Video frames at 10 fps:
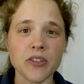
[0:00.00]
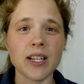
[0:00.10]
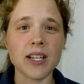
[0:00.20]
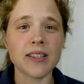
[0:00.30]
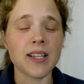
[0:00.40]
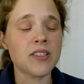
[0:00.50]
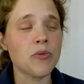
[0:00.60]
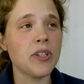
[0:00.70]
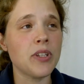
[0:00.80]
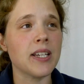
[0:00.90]
And that's a
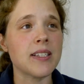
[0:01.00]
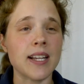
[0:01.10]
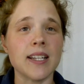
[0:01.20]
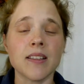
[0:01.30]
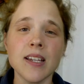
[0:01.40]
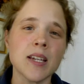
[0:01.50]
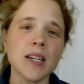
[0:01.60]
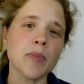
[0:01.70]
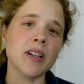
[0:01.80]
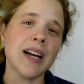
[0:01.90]
really exciting
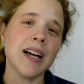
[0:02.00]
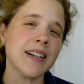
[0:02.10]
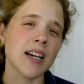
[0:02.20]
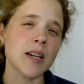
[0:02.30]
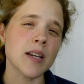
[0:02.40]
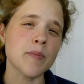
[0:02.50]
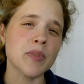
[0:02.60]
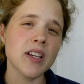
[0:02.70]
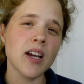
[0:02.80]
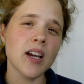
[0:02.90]
thing, but a lot of times